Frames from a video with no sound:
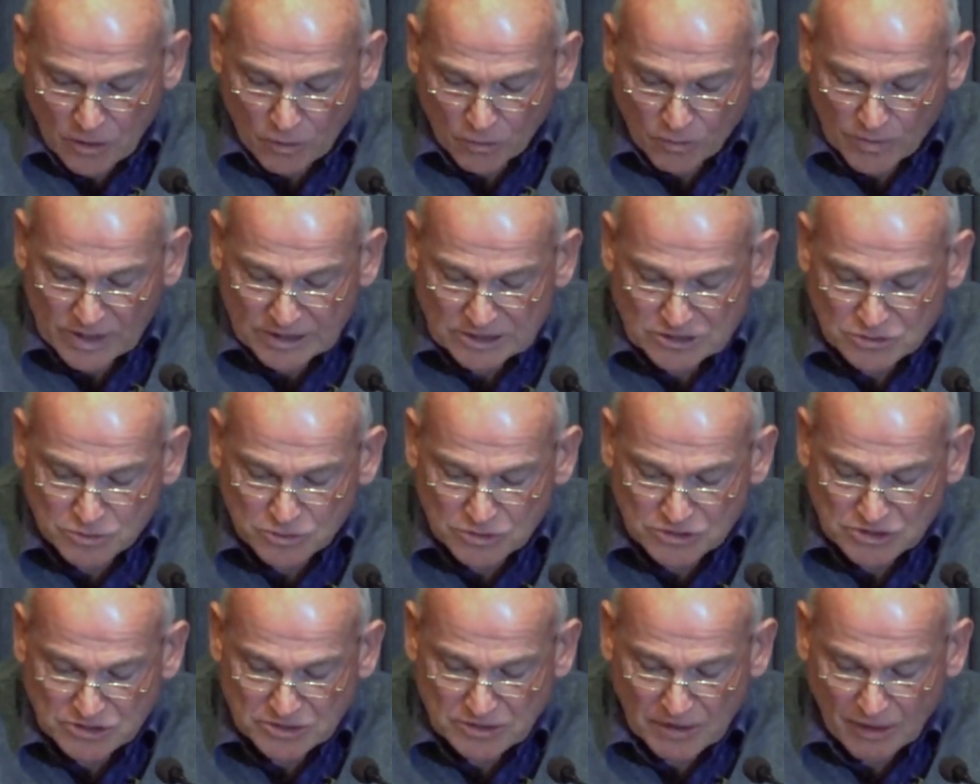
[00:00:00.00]
which
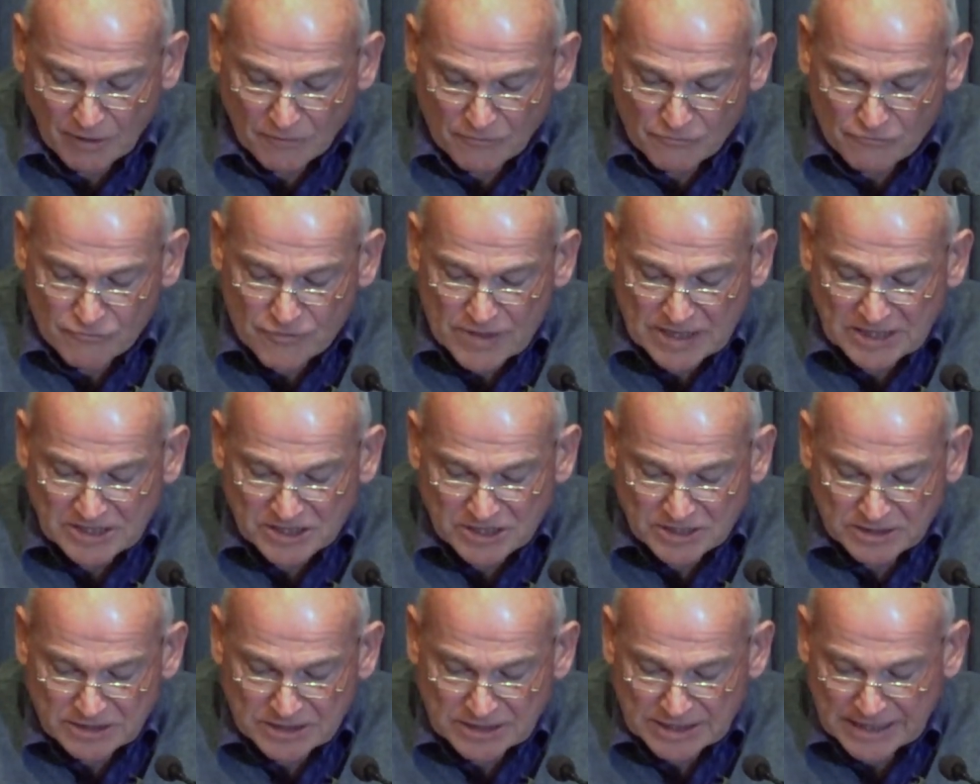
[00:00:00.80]
was
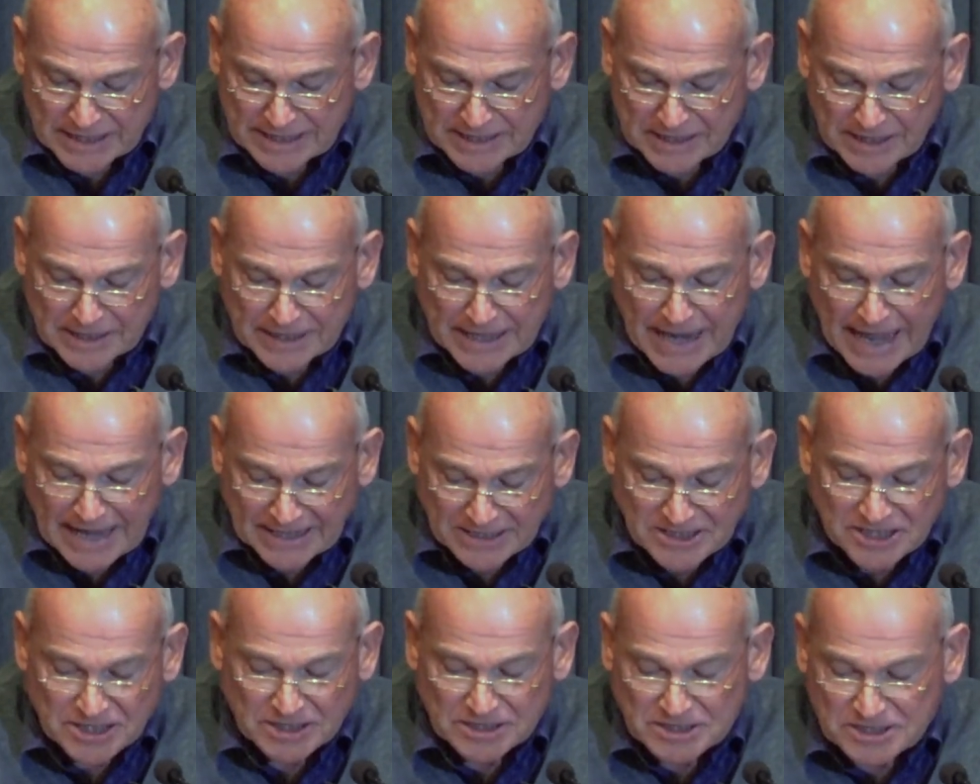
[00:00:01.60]
written in a
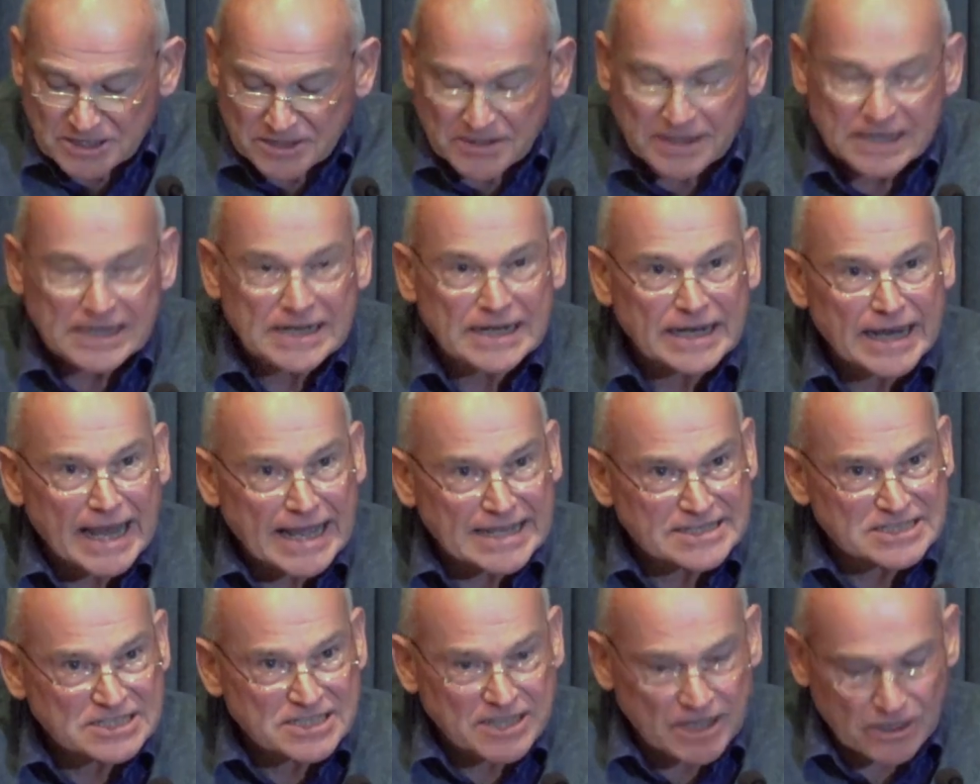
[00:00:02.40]
letter to the
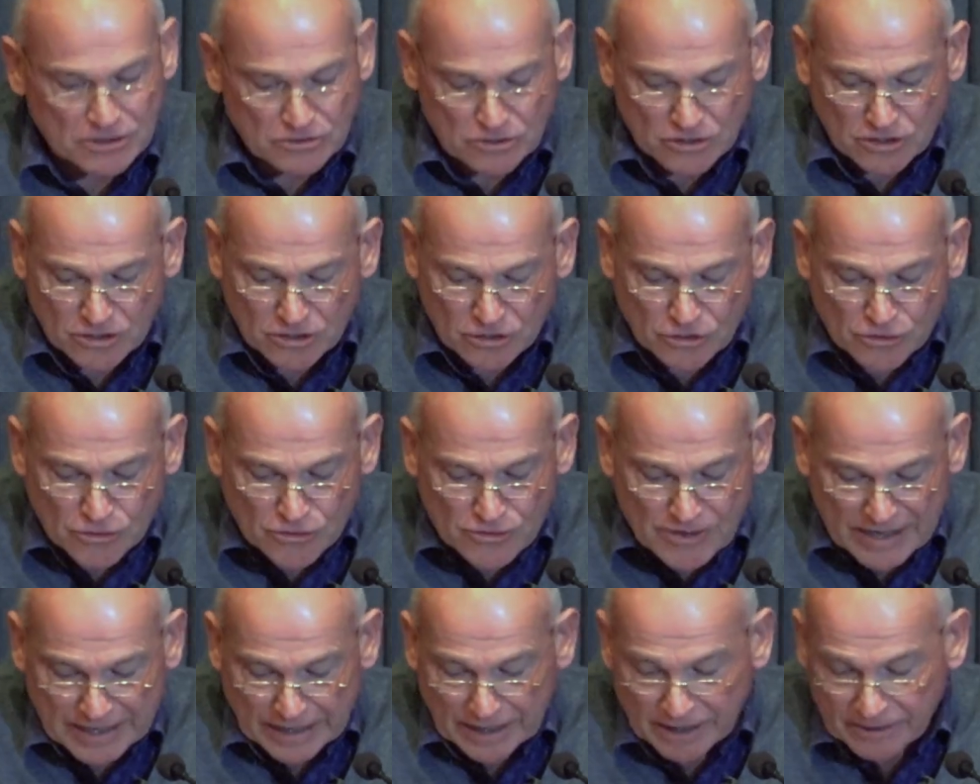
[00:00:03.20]
Glasgow
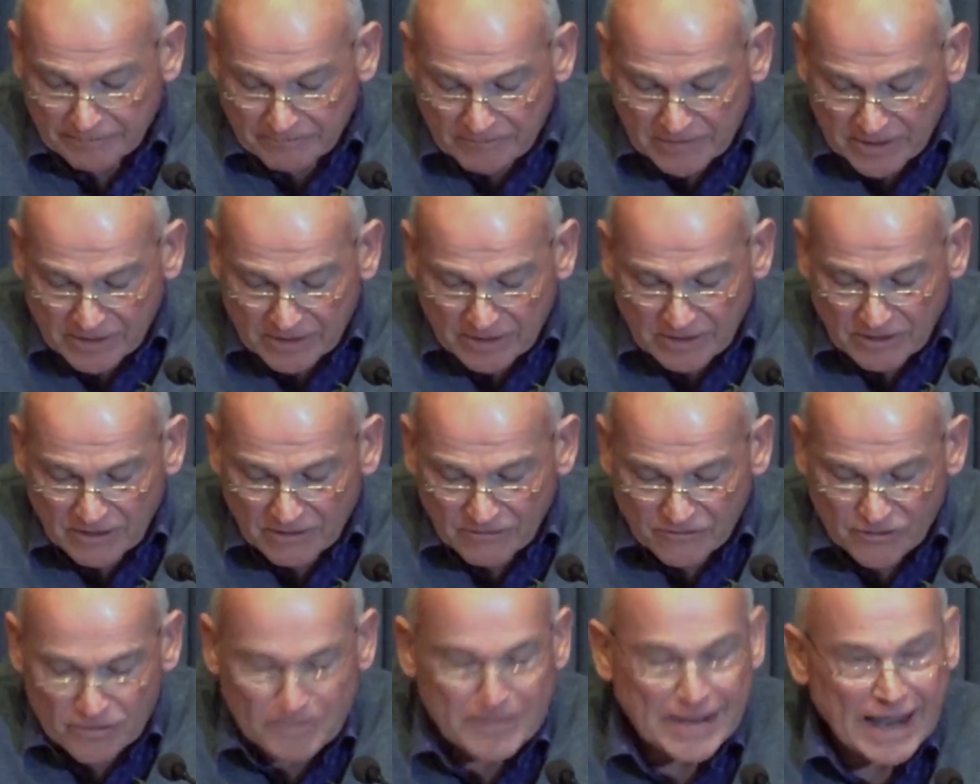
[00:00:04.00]
Courier
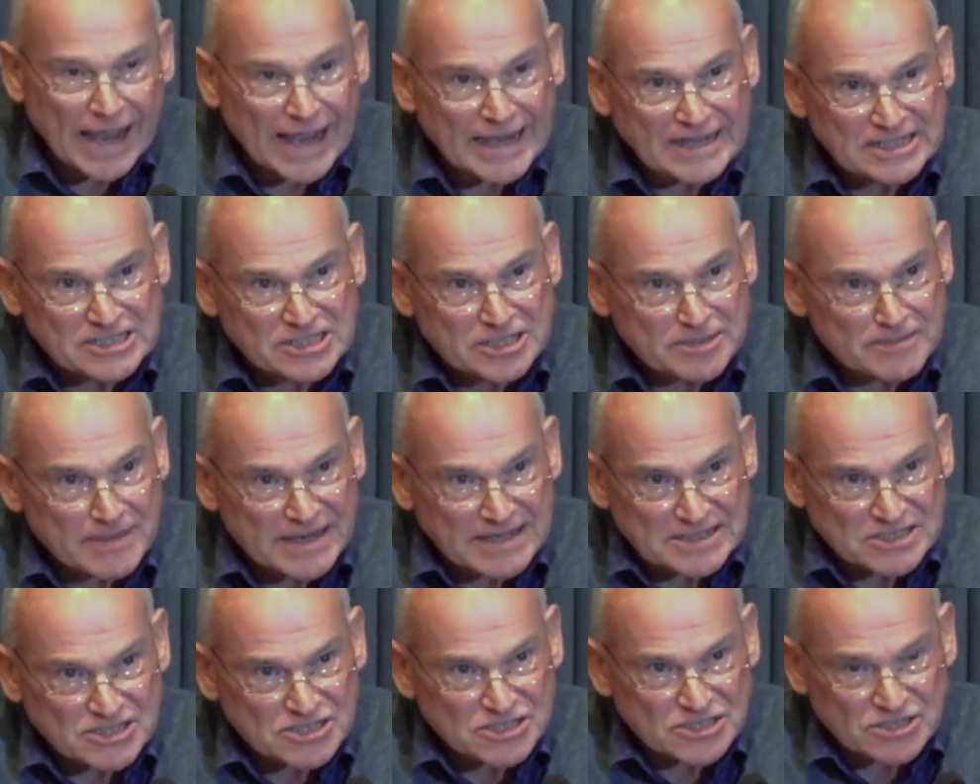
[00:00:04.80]
from
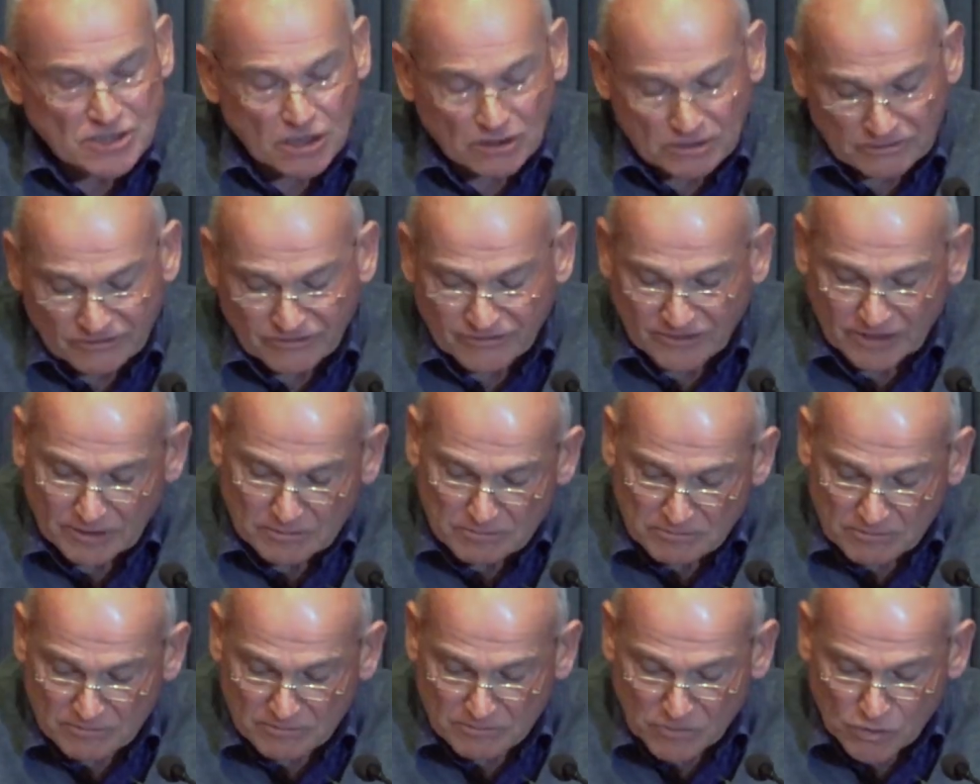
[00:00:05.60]
HMS
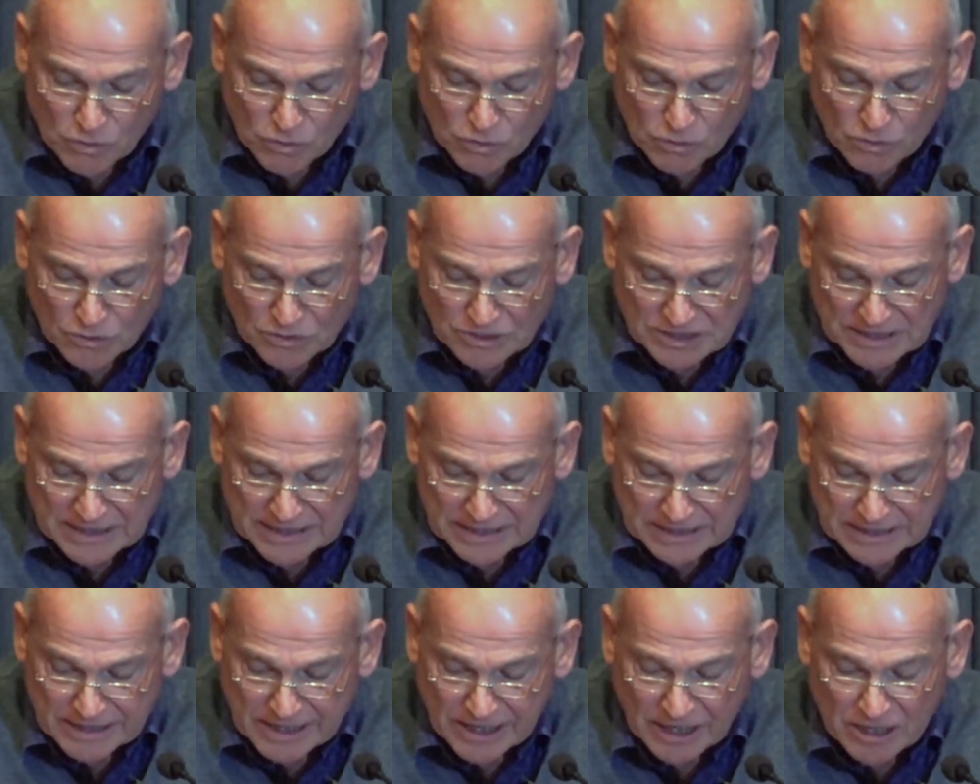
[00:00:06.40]
Sulphur, moored
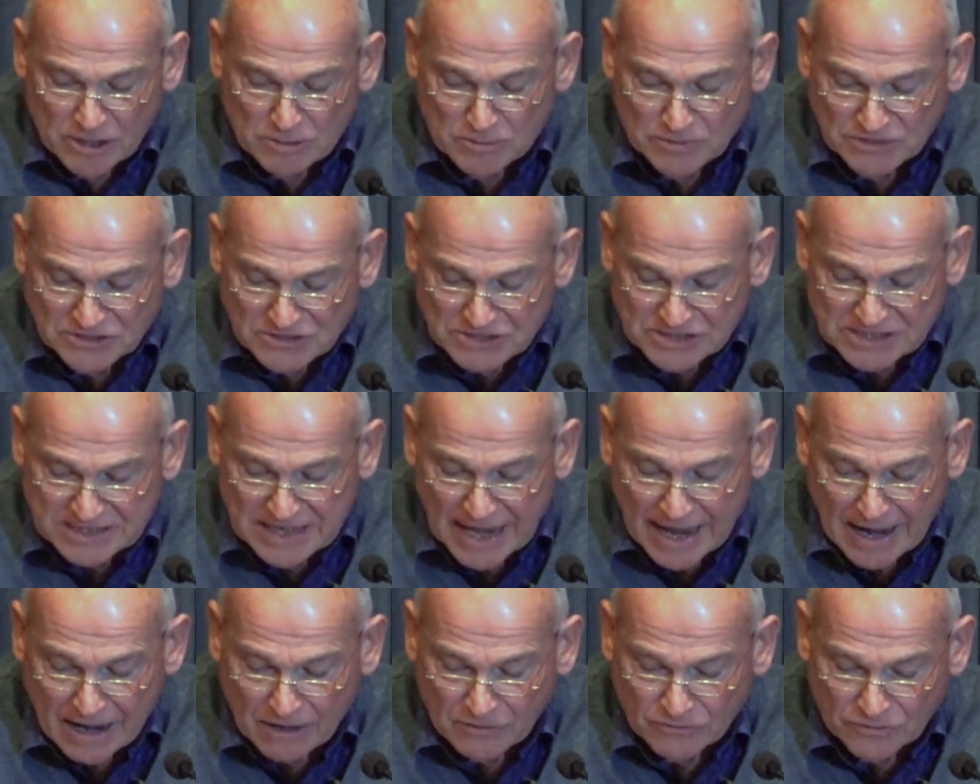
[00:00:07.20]
in Cockburn
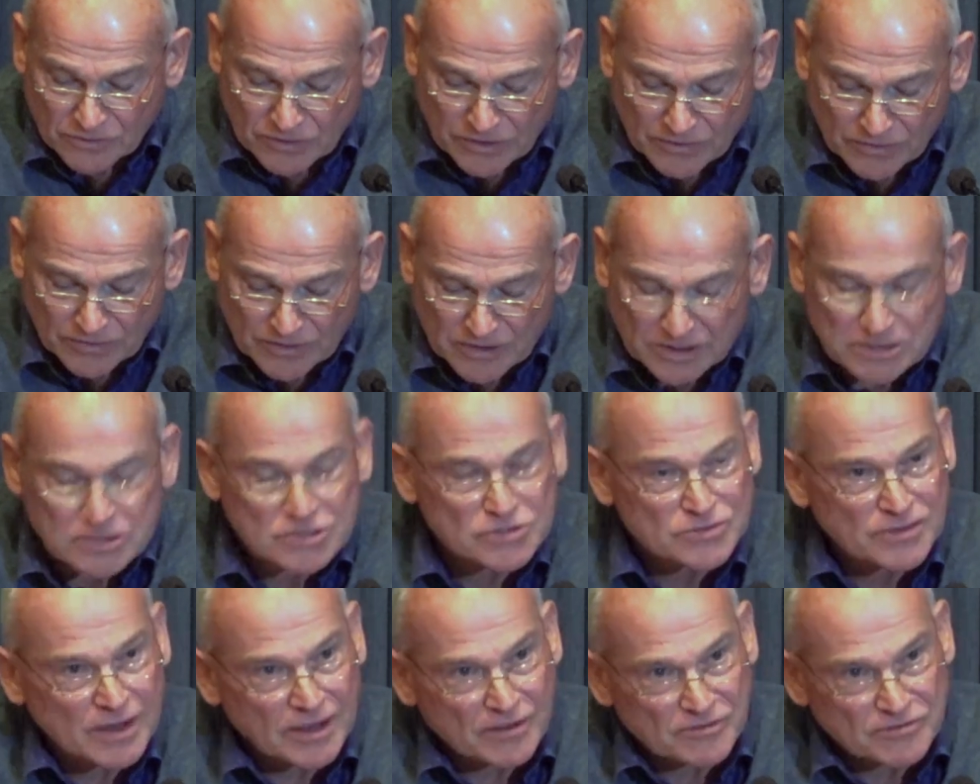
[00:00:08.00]
Sound on the
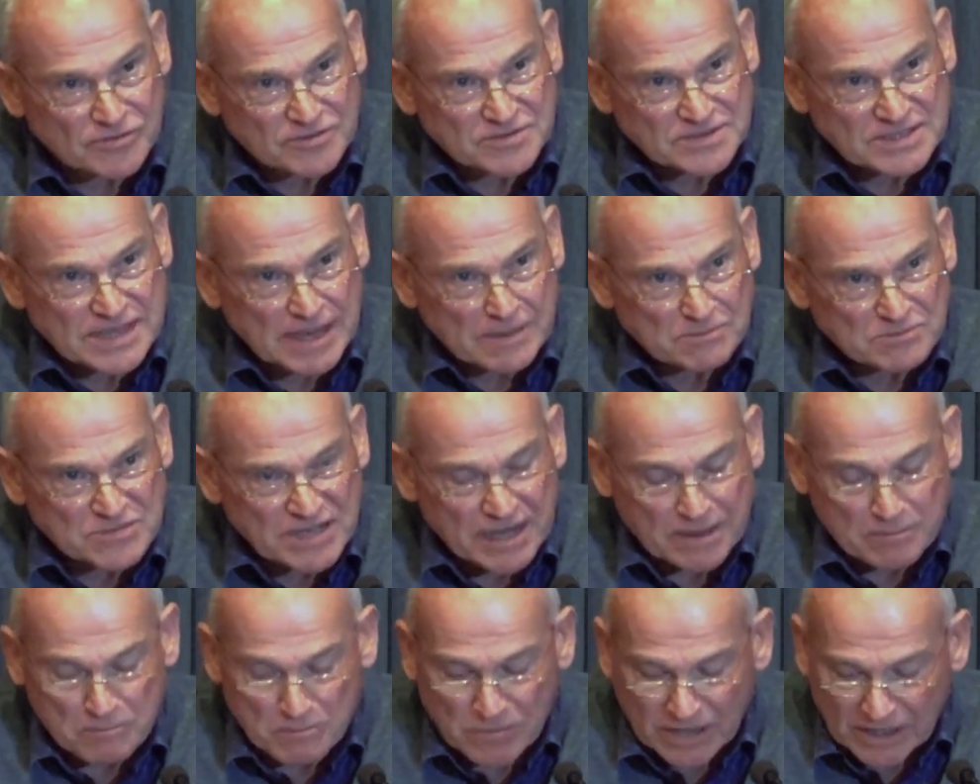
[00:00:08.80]
12th of
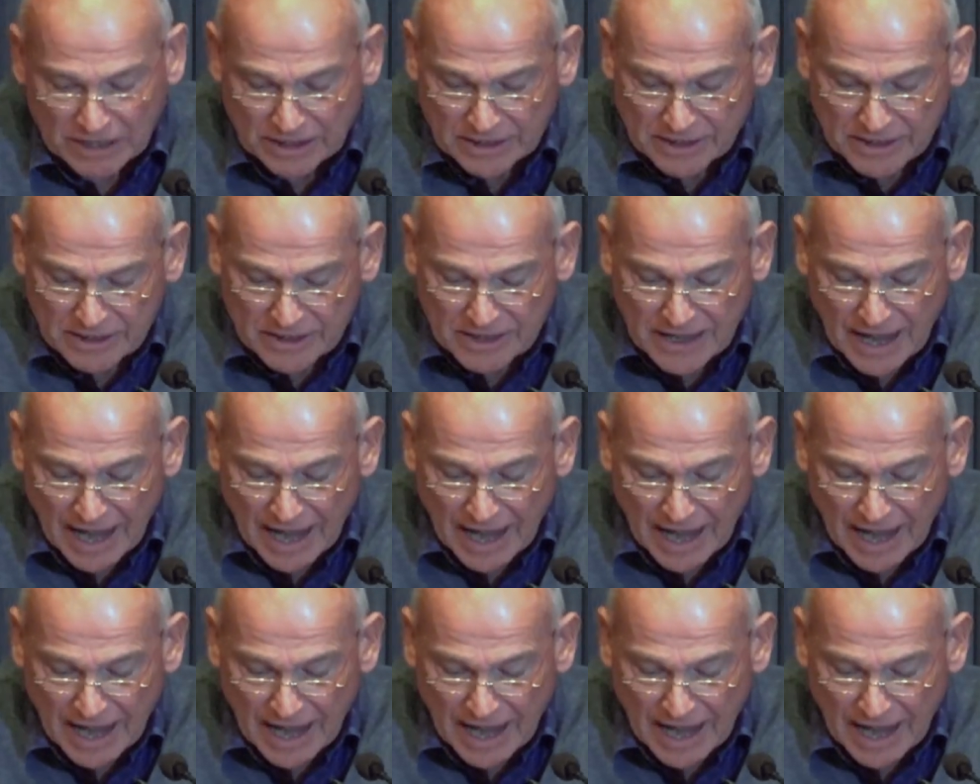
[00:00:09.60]
September